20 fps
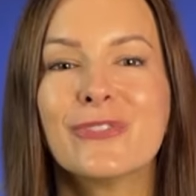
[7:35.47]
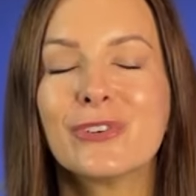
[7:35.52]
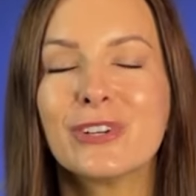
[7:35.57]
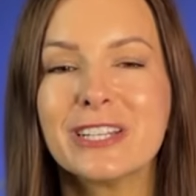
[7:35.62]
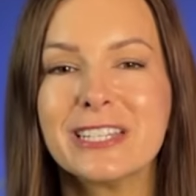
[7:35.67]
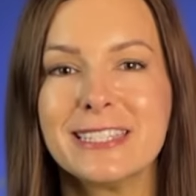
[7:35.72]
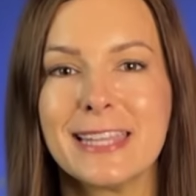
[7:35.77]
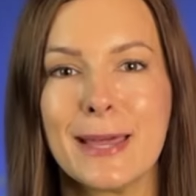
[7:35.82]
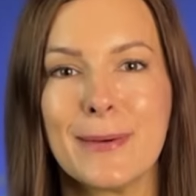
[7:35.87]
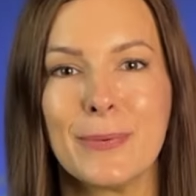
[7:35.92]
For
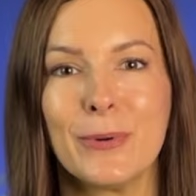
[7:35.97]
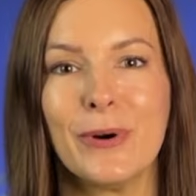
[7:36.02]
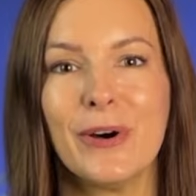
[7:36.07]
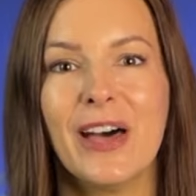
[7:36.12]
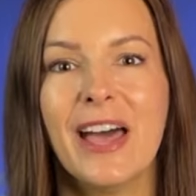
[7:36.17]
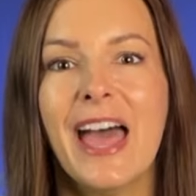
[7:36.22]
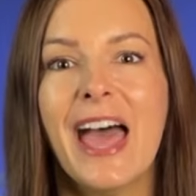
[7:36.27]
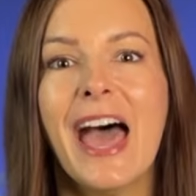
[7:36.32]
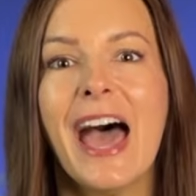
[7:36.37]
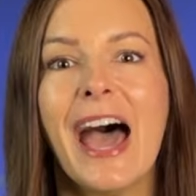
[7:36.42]

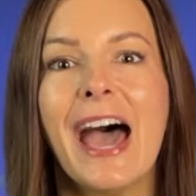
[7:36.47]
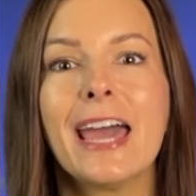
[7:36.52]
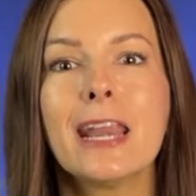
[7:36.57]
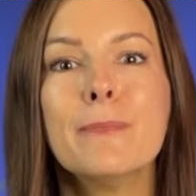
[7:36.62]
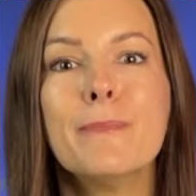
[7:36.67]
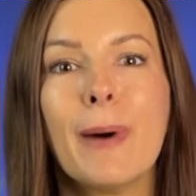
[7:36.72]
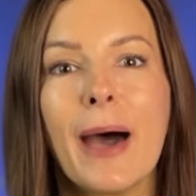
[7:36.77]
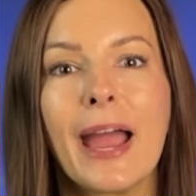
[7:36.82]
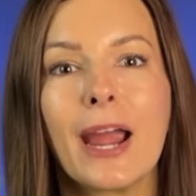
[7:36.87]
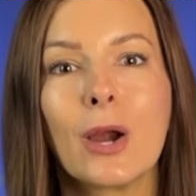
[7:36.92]
example, I had
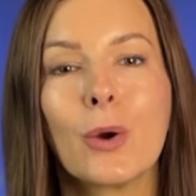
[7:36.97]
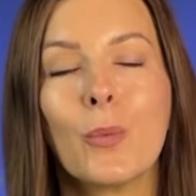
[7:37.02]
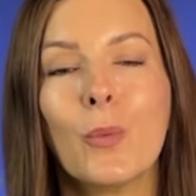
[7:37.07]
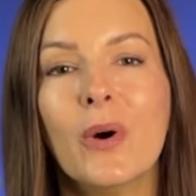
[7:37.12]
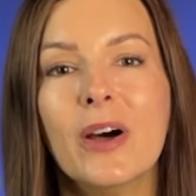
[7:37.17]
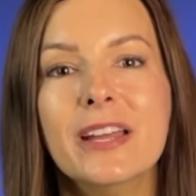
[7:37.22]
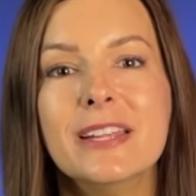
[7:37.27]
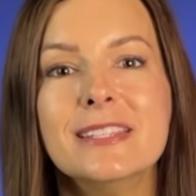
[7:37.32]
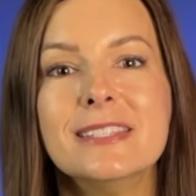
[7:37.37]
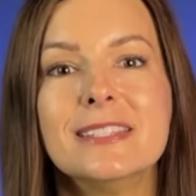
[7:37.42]
a buyer
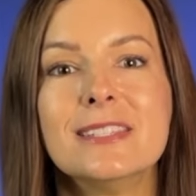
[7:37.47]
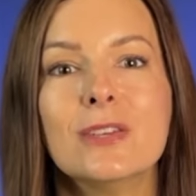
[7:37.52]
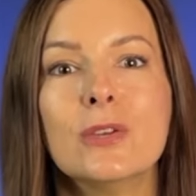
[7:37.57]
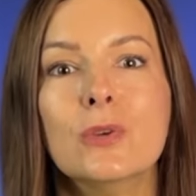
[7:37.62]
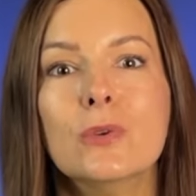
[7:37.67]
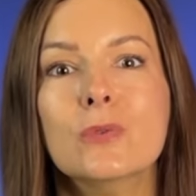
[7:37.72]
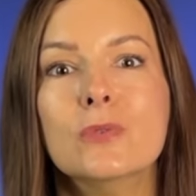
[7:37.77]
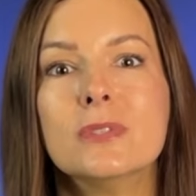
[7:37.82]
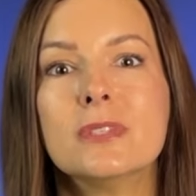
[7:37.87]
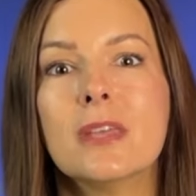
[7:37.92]
once
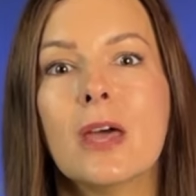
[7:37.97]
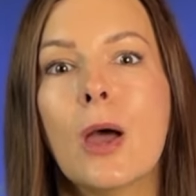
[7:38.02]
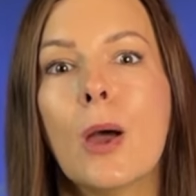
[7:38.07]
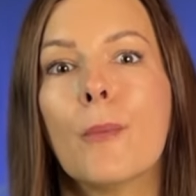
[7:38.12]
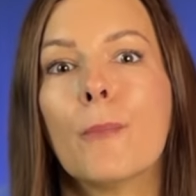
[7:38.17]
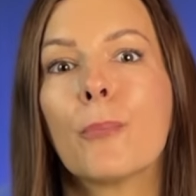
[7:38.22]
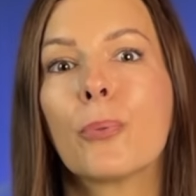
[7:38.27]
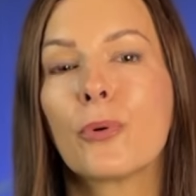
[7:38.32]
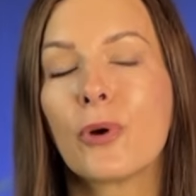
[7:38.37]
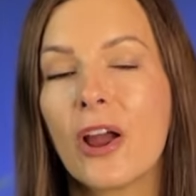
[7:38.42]
whose
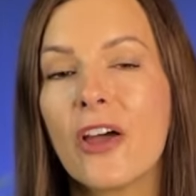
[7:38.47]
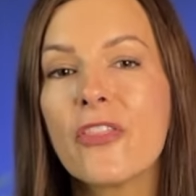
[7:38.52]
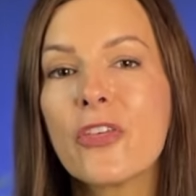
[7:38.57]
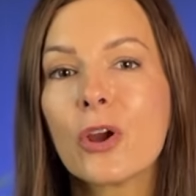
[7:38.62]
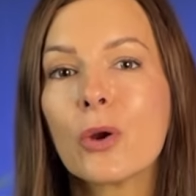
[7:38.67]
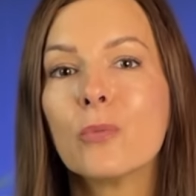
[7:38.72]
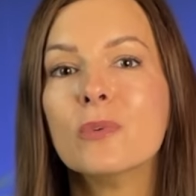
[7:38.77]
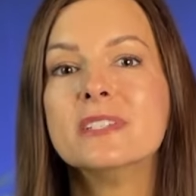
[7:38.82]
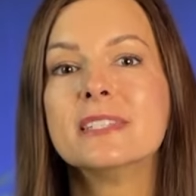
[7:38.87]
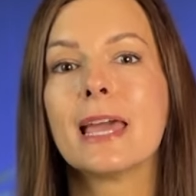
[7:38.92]

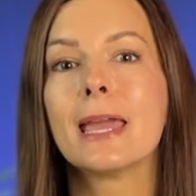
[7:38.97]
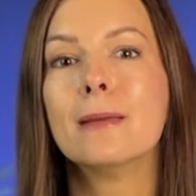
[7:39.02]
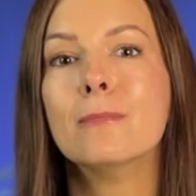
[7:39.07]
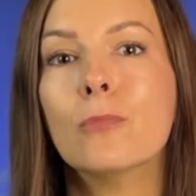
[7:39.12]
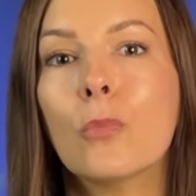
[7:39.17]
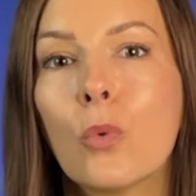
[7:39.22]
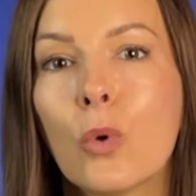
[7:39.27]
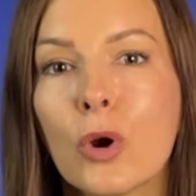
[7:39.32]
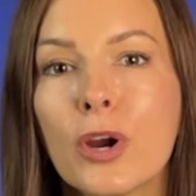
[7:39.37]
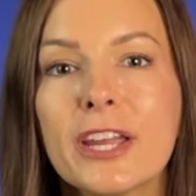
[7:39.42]
brother was a
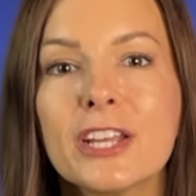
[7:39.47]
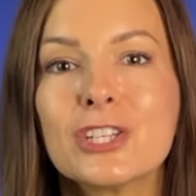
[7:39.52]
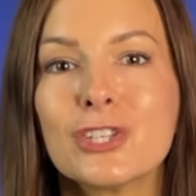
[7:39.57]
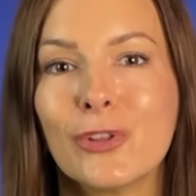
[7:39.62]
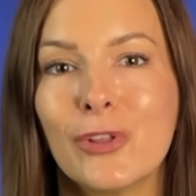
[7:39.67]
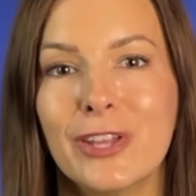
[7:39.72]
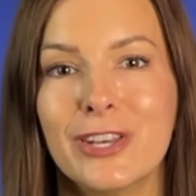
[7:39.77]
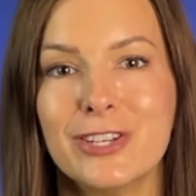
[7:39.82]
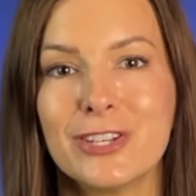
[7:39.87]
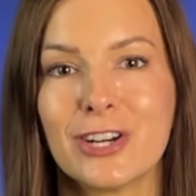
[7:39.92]
mortgage
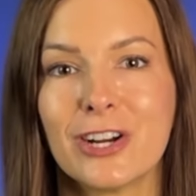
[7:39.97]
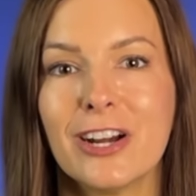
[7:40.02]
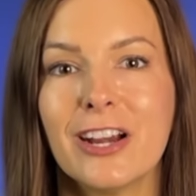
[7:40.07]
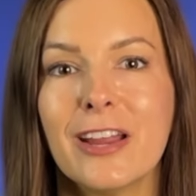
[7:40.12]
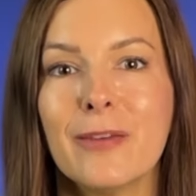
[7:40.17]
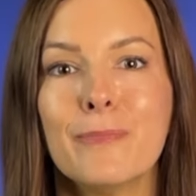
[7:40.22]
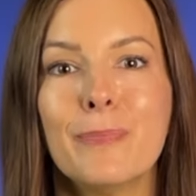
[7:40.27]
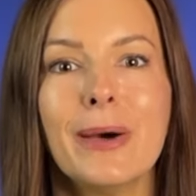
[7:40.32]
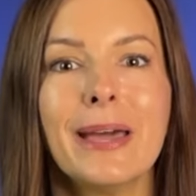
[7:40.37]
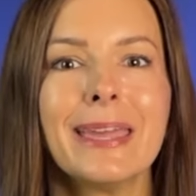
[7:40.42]

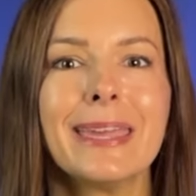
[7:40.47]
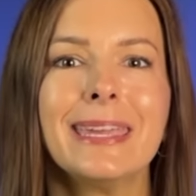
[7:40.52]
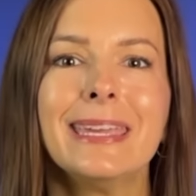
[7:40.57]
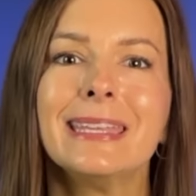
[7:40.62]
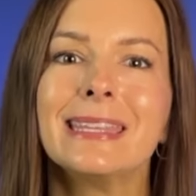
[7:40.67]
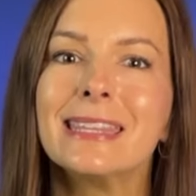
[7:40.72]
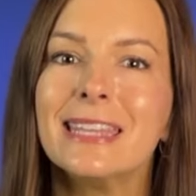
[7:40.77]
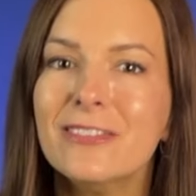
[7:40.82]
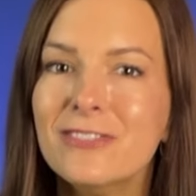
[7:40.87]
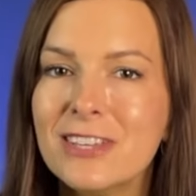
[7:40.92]
lender, but
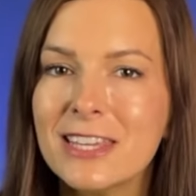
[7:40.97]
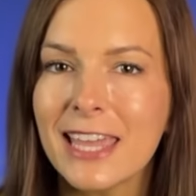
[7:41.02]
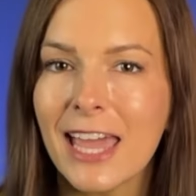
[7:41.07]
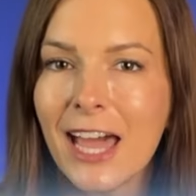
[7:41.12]
he lived in